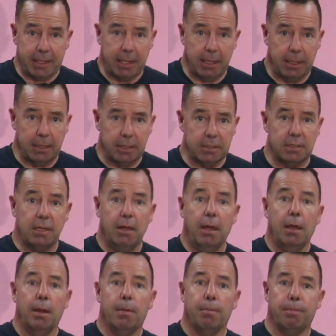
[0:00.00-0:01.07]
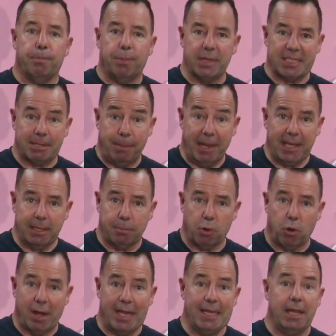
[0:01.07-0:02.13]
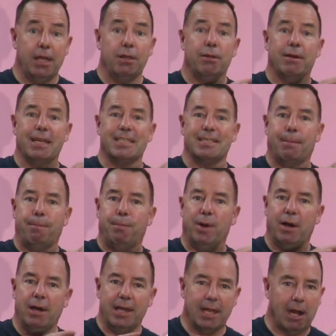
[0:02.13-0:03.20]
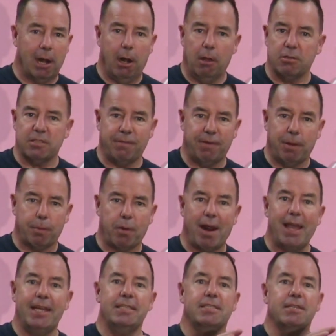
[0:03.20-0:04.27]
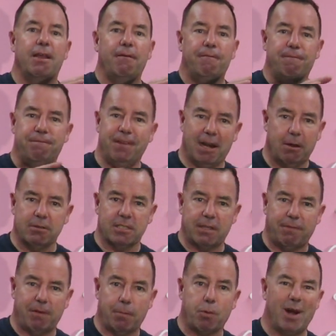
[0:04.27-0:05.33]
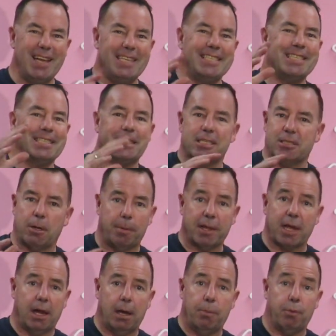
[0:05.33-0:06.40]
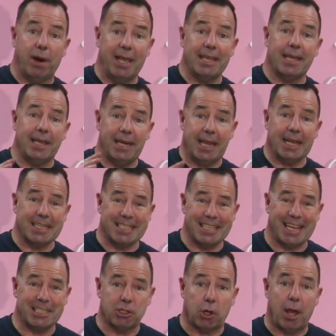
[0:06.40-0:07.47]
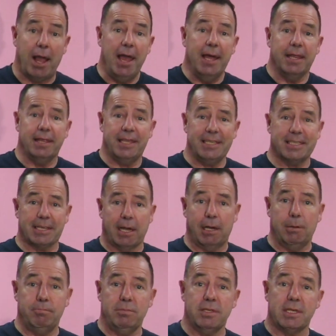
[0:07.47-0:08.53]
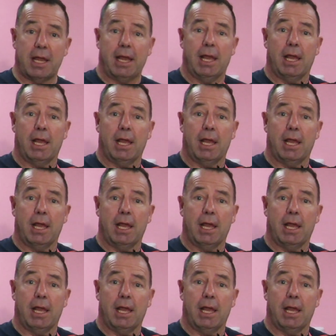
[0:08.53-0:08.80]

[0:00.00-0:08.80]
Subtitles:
cars, but to make them great you need to buy lots of upgrades, fit lots of upgrades to stop the car braking, etc. This comes